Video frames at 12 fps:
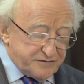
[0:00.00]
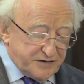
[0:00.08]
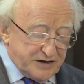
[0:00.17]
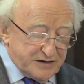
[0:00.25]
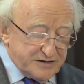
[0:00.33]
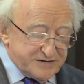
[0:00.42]
of
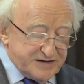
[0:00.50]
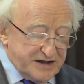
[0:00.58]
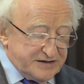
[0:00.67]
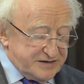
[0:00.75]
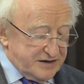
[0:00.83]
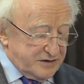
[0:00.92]
Ireland's
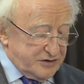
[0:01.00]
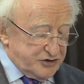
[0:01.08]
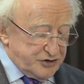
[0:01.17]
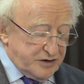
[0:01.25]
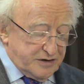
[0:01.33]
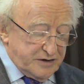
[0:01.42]

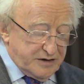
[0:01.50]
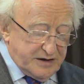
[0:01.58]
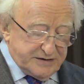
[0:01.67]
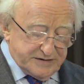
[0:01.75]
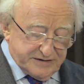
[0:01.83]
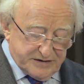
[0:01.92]

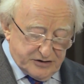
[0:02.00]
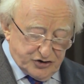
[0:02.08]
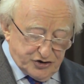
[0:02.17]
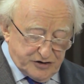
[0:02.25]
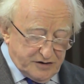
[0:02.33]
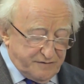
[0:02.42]
Ethics
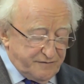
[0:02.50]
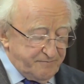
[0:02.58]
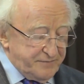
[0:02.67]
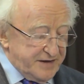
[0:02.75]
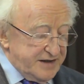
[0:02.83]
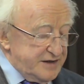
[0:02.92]
Initiative.
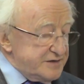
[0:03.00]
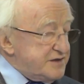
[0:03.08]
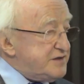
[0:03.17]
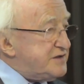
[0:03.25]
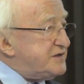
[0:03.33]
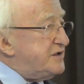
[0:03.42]

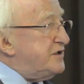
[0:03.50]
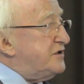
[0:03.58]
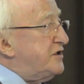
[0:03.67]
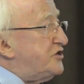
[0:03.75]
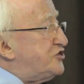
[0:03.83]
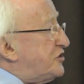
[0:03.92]
This is an
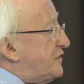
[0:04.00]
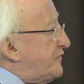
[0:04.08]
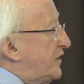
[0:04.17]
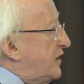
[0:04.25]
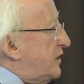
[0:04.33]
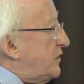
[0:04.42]
initiative
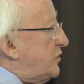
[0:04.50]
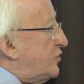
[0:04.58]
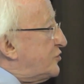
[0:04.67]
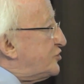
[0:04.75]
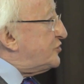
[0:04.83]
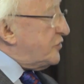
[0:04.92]
I
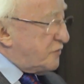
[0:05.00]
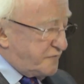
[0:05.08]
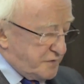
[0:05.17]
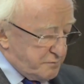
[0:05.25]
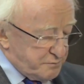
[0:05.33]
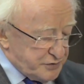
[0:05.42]
launched in
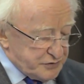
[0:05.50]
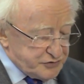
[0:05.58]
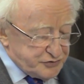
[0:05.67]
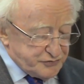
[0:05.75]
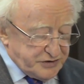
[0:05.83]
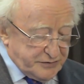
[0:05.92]
November
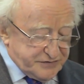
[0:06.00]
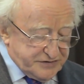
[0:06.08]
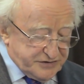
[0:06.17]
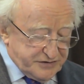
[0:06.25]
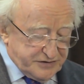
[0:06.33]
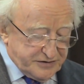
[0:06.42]

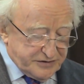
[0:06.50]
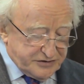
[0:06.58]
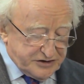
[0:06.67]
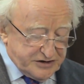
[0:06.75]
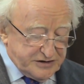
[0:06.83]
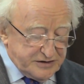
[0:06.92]

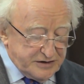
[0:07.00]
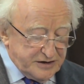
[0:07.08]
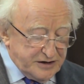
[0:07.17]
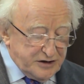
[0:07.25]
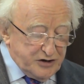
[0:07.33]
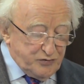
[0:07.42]
2013
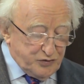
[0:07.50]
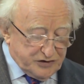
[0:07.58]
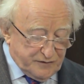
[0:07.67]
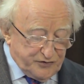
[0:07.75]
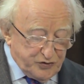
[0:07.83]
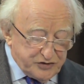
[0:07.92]
with
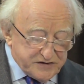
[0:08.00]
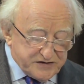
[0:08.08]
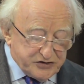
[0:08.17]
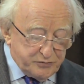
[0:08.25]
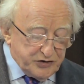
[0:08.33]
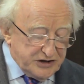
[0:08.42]
a view to
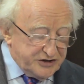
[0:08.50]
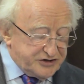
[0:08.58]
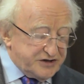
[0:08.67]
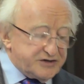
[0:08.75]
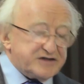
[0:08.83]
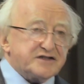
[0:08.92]

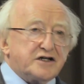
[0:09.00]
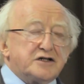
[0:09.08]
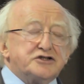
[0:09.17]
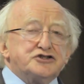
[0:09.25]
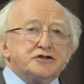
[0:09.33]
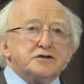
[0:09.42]
stimulating
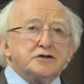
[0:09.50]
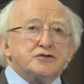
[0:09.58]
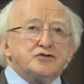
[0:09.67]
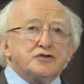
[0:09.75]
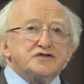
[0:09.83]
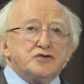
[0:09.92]
discussion
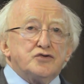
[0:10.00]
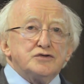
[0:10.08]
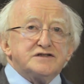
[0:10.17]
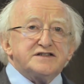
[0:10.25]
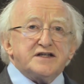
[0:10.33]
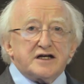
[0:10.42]
across all
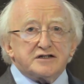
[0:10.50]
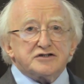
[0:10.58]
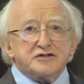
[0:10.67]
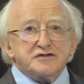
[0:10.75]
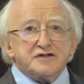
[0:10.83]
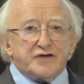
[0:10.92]

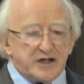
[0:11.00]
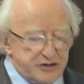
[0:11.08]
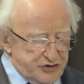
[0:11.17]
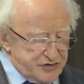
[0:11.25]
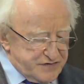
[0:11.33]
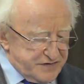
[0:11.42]
sectors of
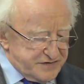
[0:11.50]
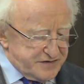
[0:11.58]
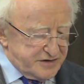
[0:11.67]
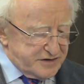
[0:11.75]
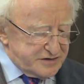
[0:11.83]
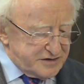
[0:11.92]
Irish
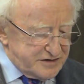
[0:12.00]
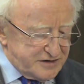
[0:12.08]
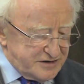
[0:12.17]
society